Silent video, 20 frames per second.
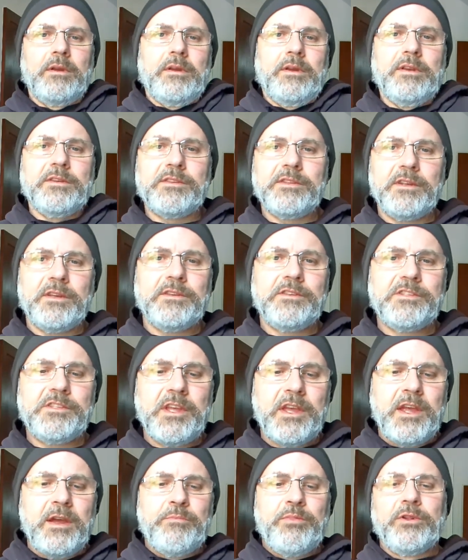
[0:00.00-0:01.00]
As an
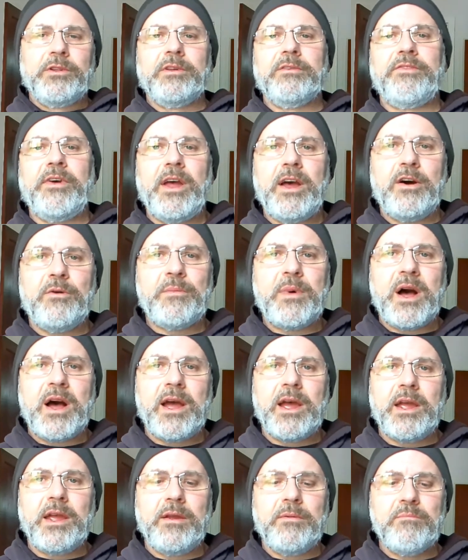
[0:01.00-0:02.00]
example of how
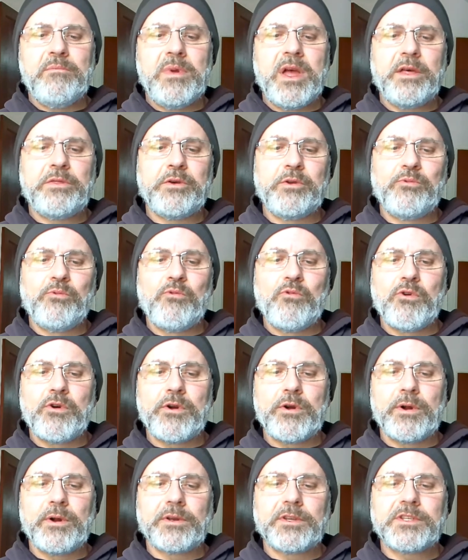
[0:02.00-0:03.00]
my method
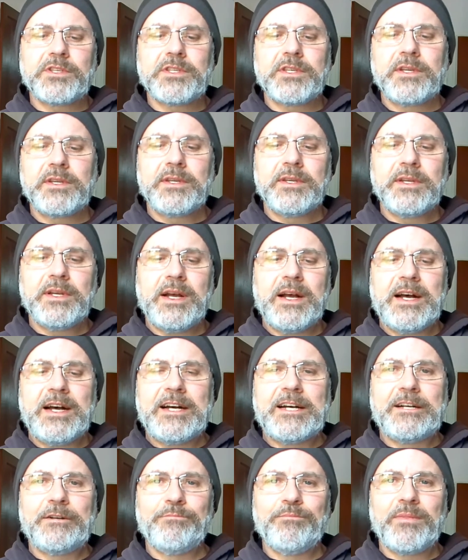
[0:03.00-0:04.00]
works,
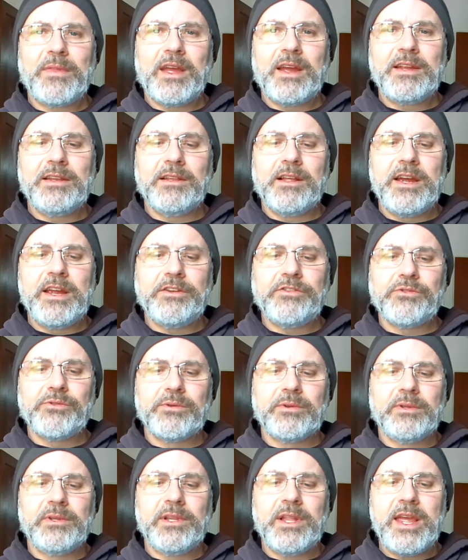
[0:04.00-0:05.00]
I'd like to
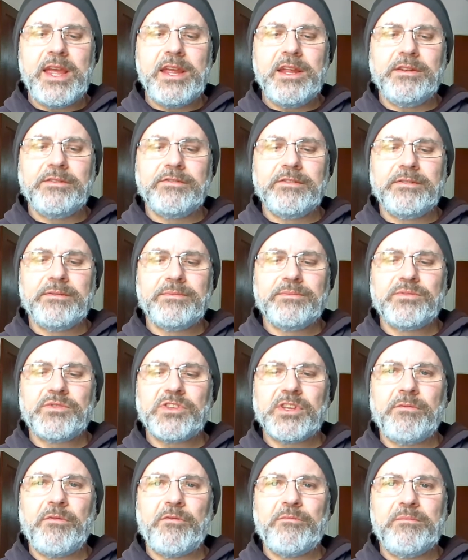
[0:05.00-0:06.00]
relate
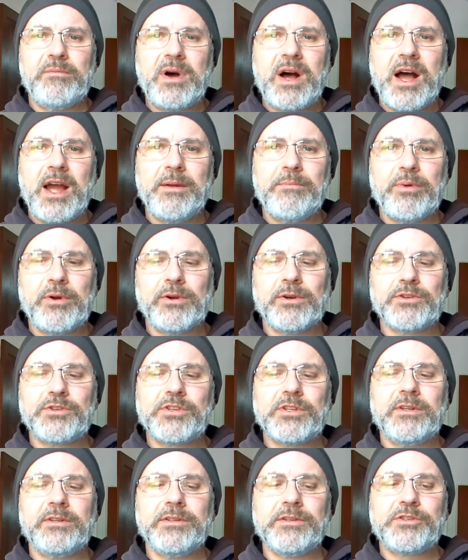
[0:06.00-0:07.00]
some of my
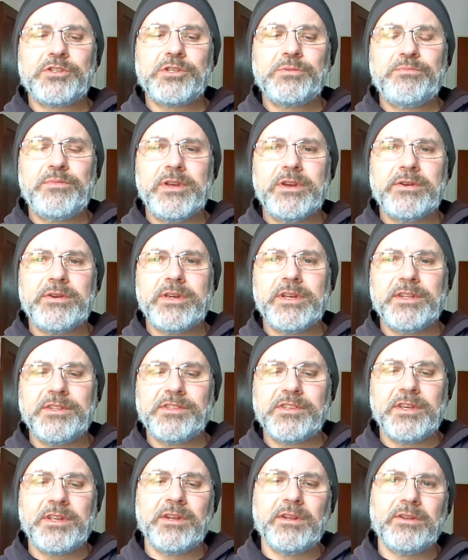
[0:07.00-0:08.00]
personal
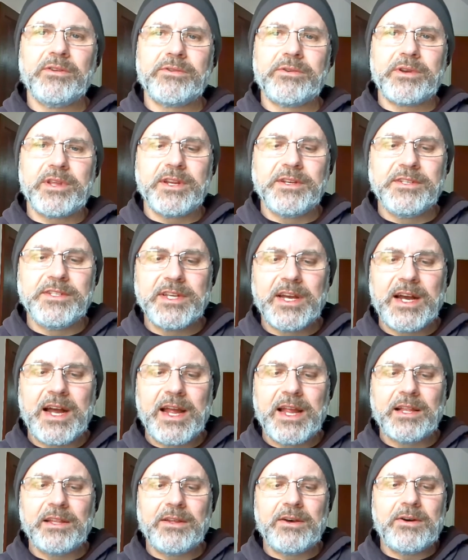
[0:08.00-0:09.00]
experience in learning
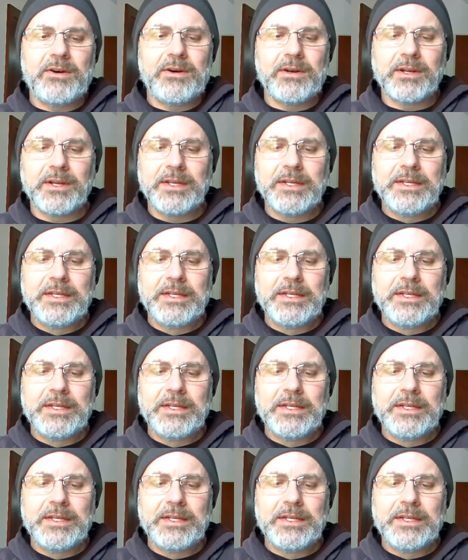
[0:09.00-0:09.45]
dialogue.